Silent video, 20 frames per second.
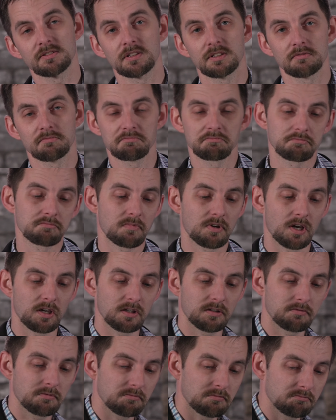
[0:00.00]

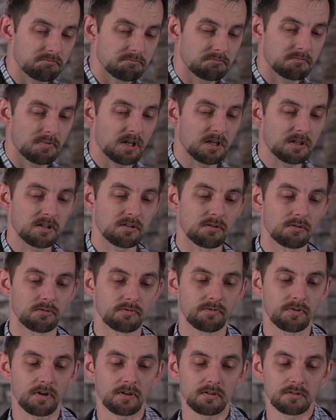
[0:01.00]
then it'll
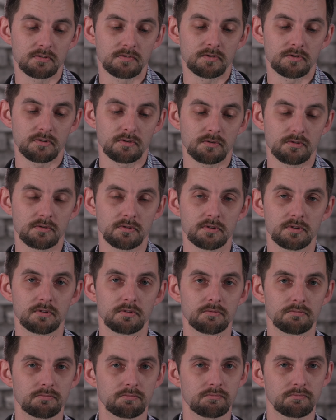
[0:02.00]
fall over or
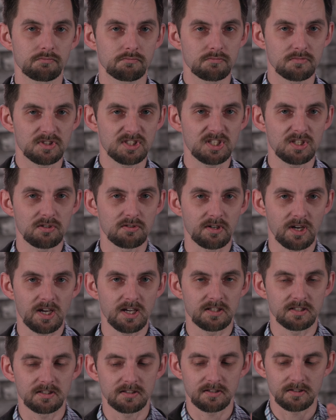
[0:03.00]
you'll see your
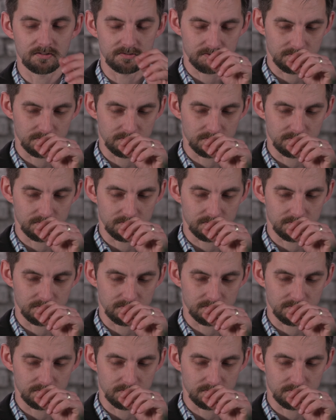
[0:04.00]
hand in there.